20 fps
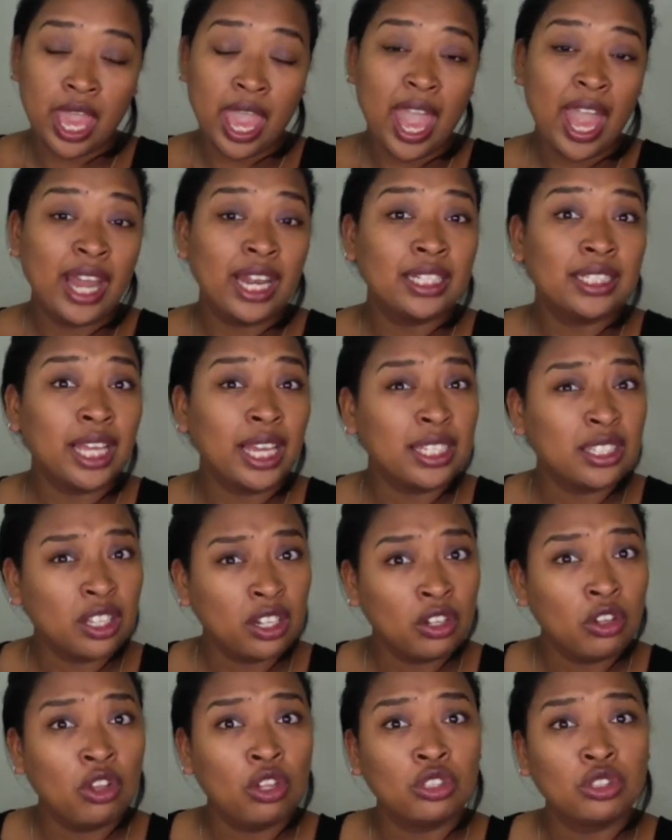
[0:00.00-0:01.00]
And it takes a
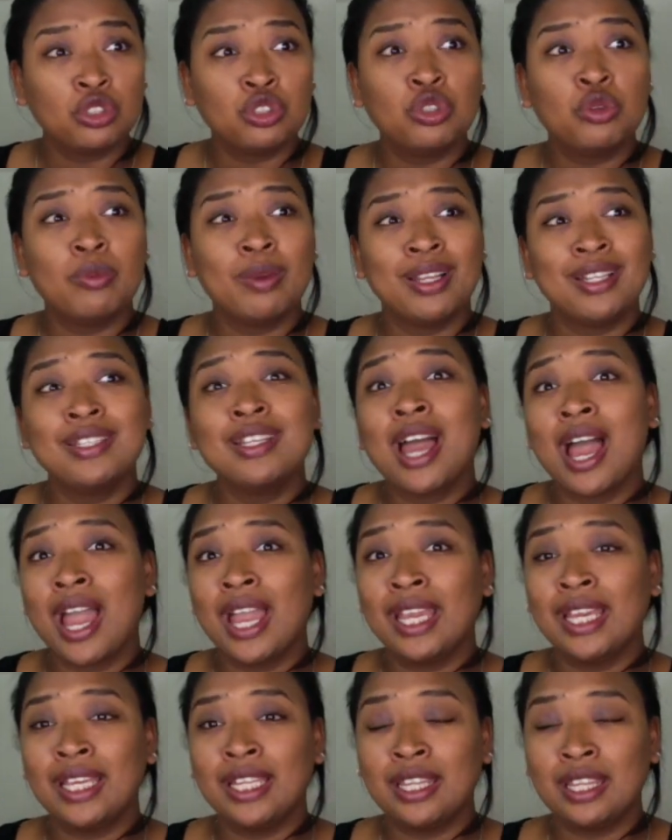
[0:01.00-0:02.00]
lot to
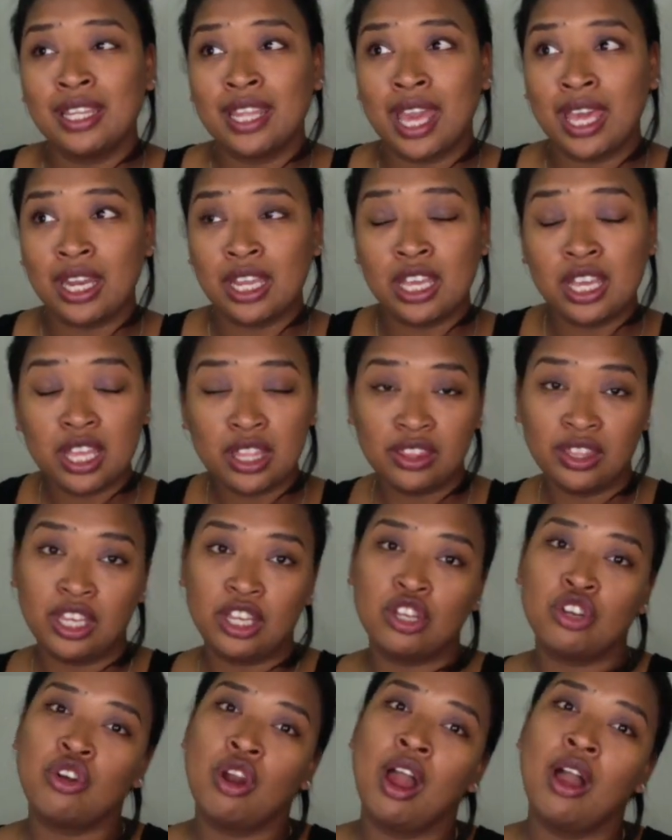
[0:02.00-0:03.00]
maintain that
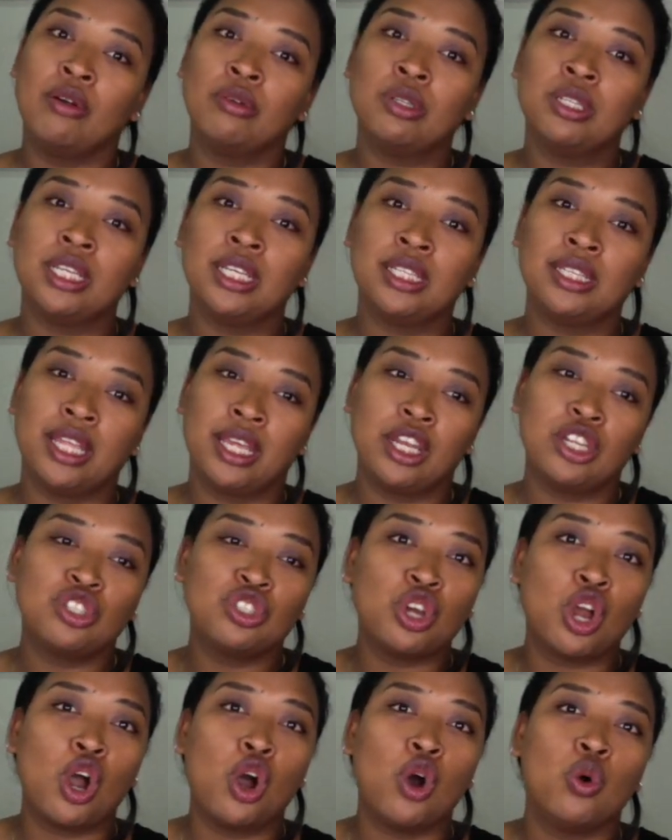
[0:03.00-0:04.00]
grounding, that to
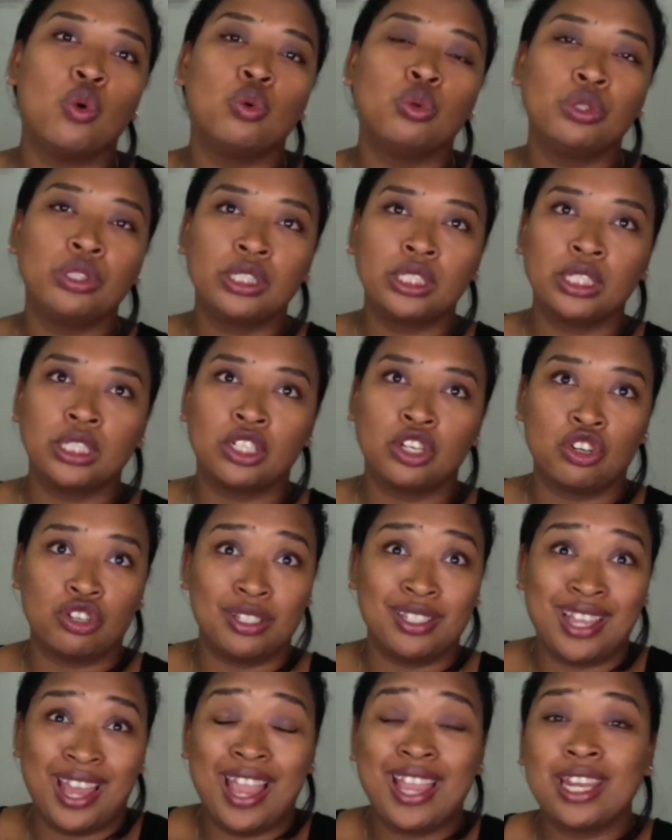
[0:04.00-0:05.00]
hold the
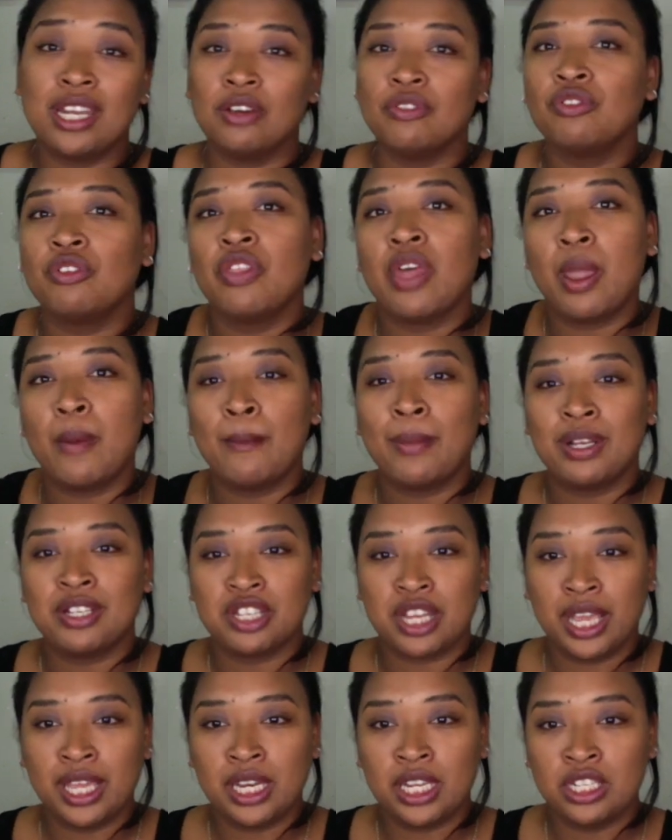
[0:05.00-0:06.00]
container for that much
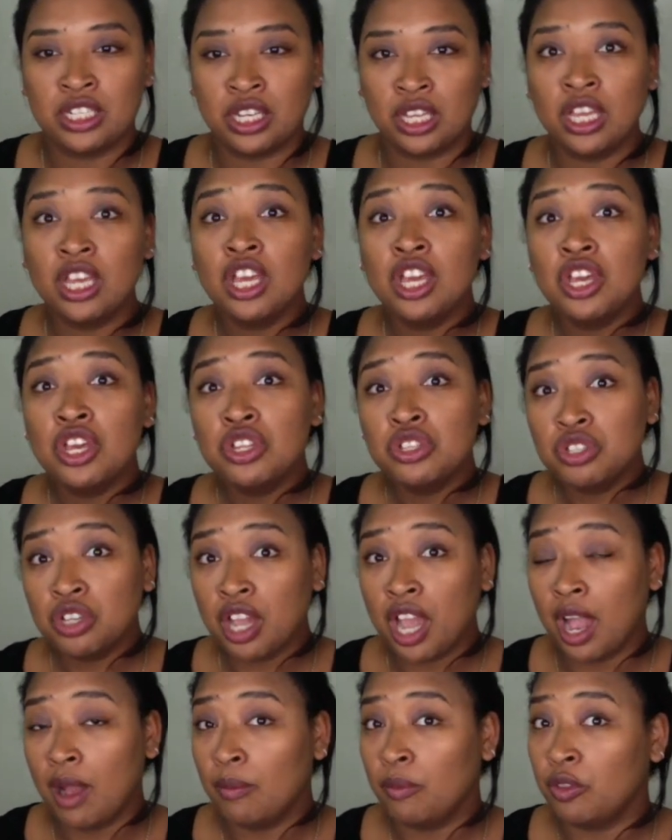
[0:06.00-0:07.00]
energy to
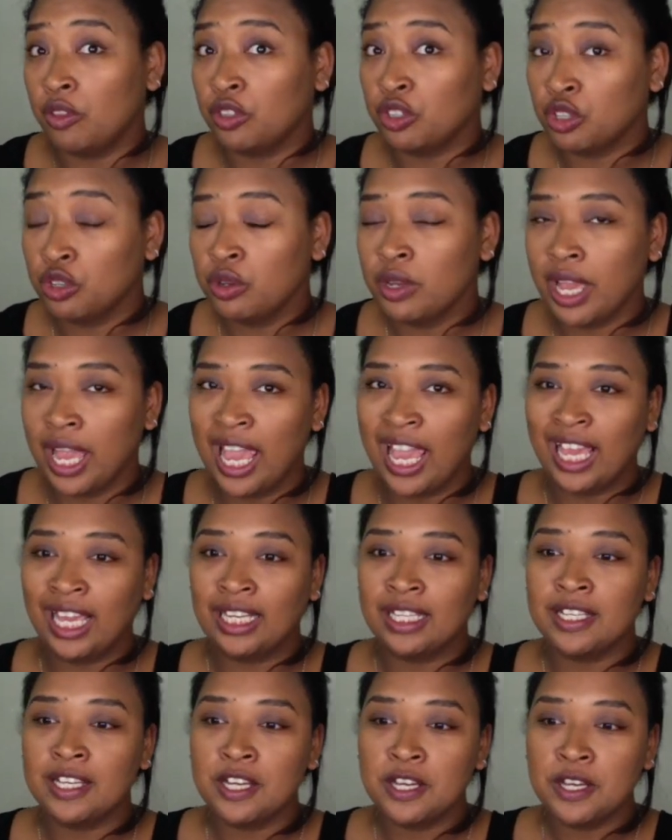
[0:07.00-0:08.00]
come through. And